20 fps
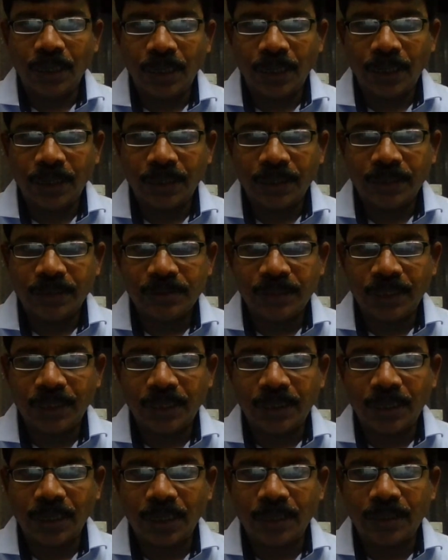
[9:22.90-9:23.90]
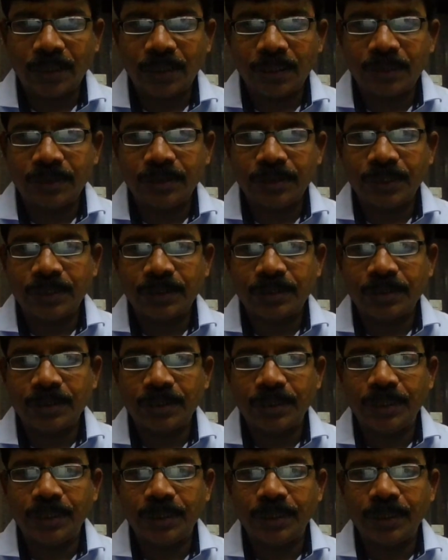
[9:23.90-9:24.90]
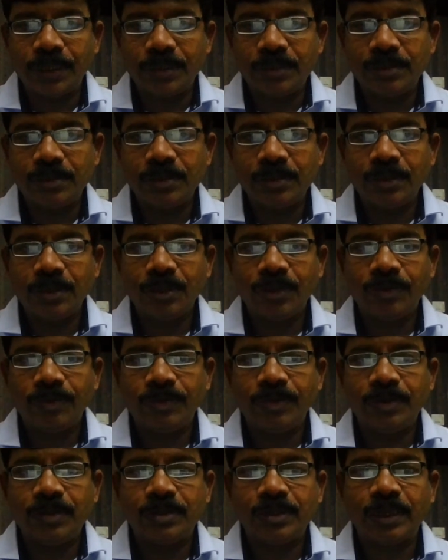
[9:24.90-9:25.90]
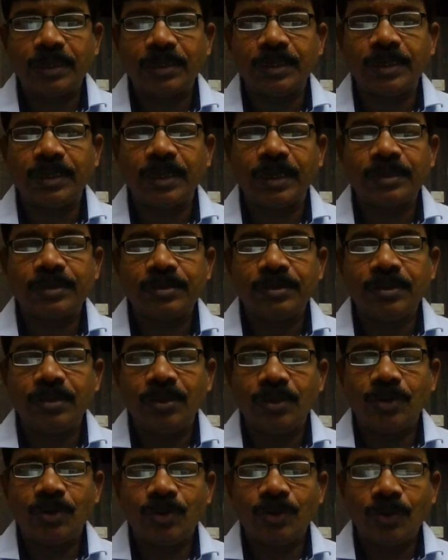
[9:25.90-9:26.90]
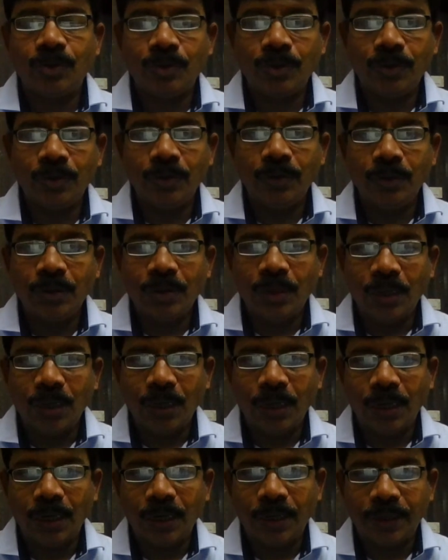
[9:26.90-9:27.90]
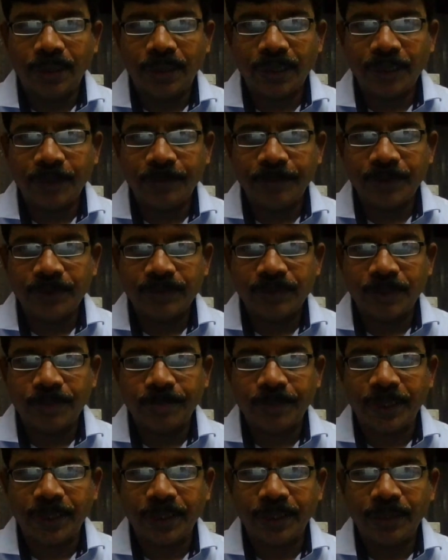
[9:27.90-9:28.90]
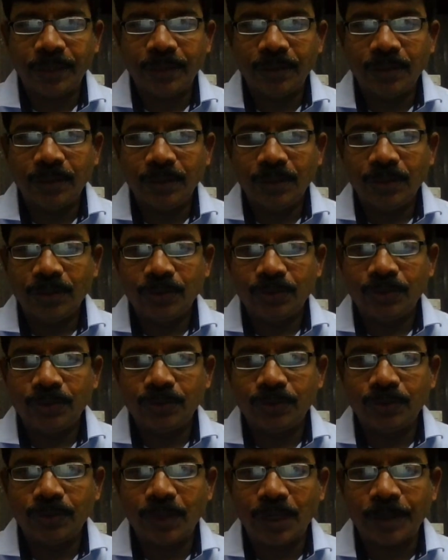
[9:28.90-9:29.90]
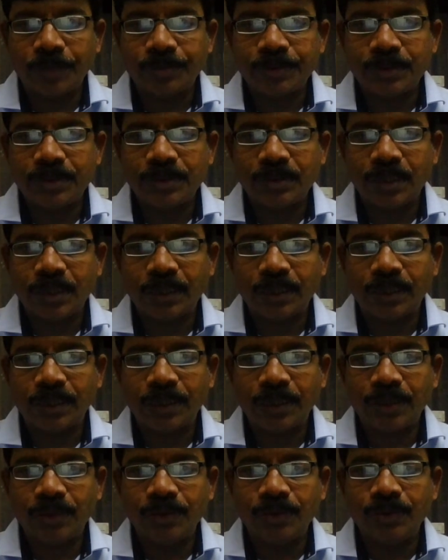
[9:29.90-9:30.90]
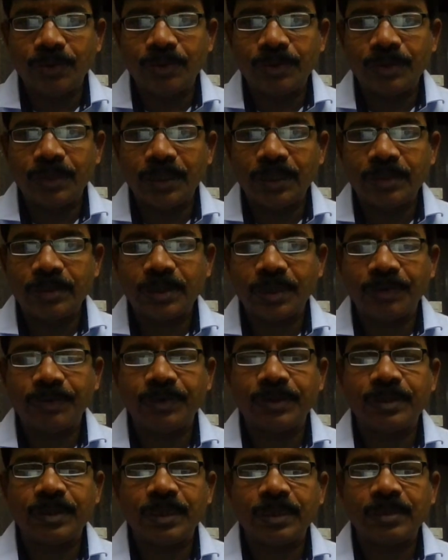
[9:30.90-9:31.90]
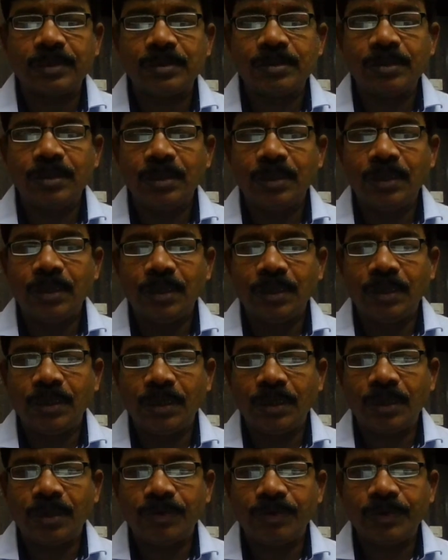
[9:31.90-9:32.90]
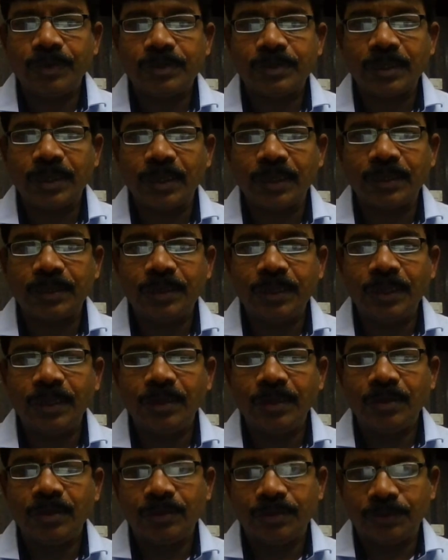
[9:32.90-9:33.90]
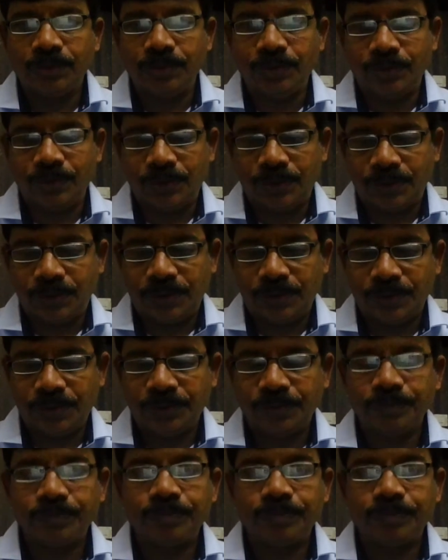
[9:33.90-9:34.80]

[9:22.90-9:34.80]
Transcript: and set alter GST details, we set it as a no, and type of supply, two options are there, goods and services. Here we selected goods.